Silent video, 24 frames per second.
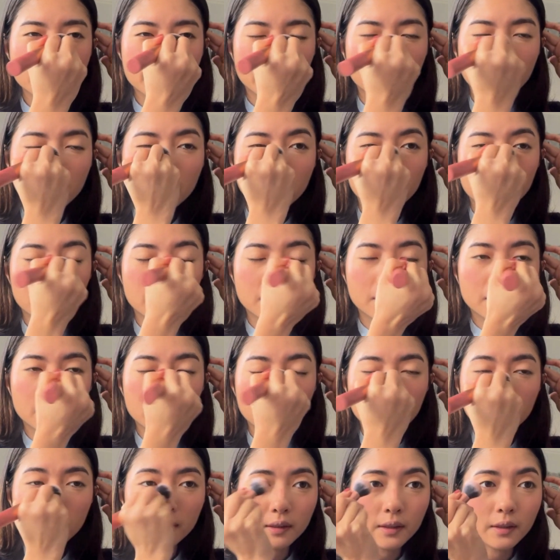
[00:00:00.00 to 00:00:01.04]
But
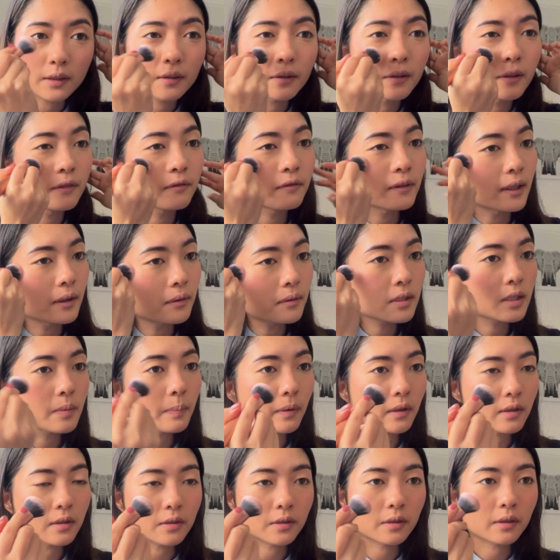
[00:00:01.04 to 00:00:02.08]
you know, if I was
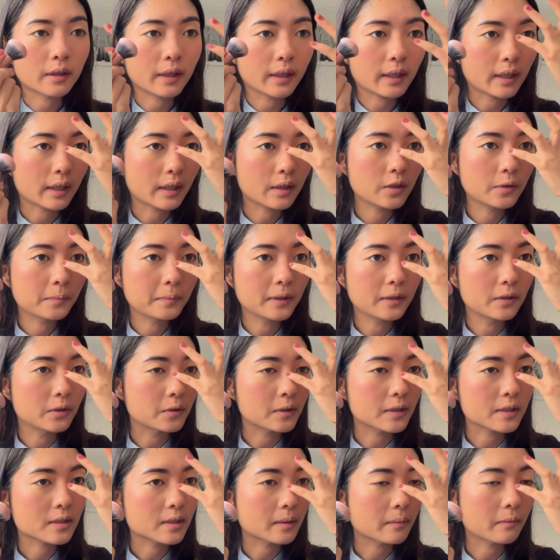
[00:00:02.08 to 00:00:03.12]
sponsored, like I could be
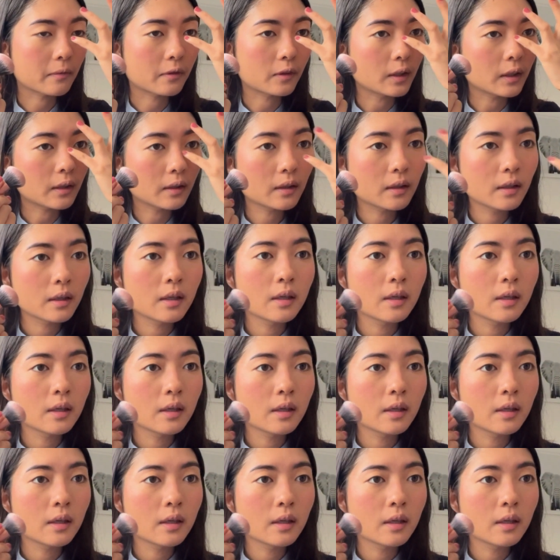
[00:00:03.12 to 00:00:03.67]
doing something